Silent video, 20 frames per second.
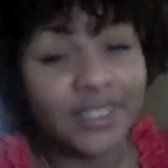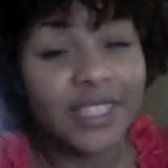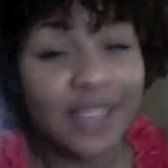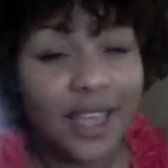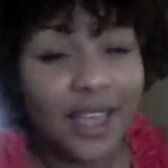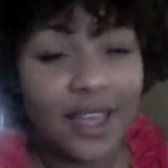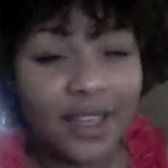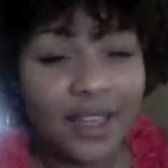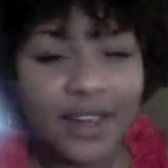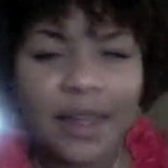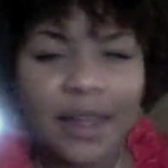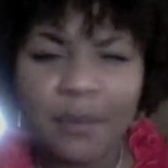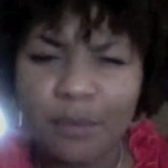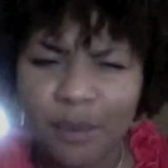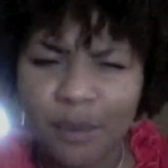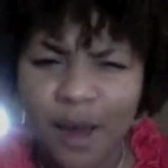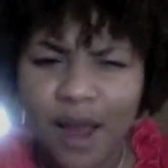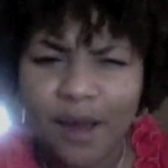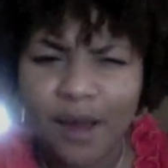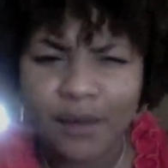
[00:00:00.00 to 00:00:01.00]
Yeah, that
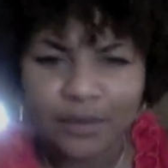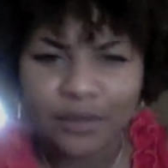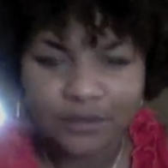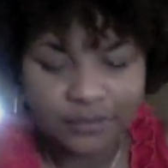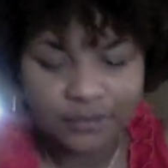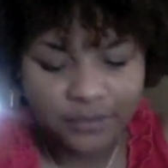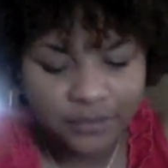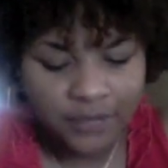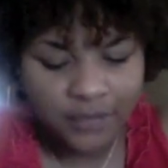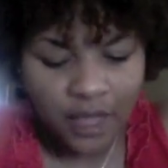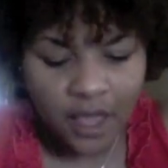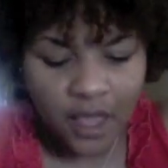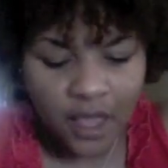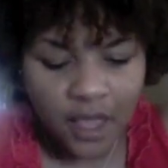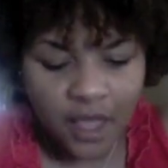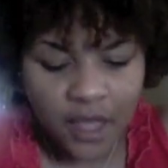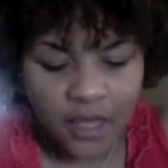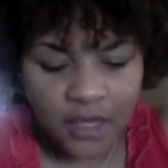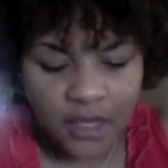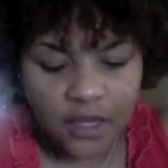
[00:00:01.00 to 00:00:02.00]
brown.
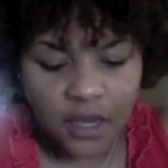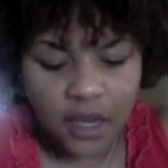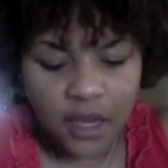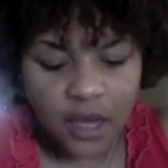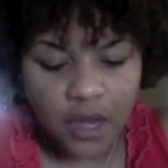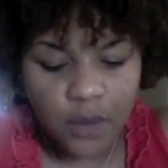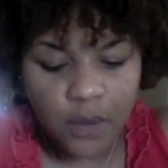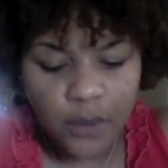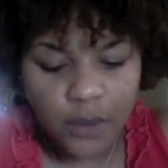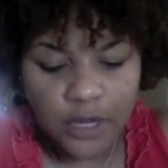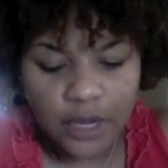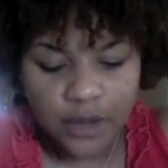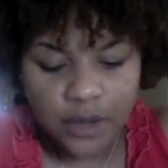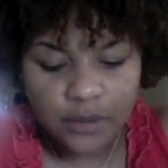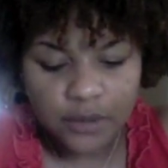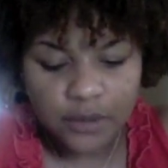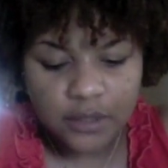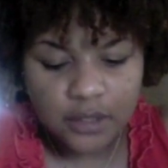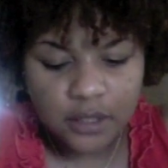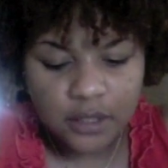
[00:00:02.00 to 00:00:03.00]
What
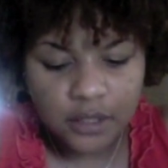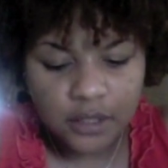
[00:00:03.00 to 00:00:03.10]
else?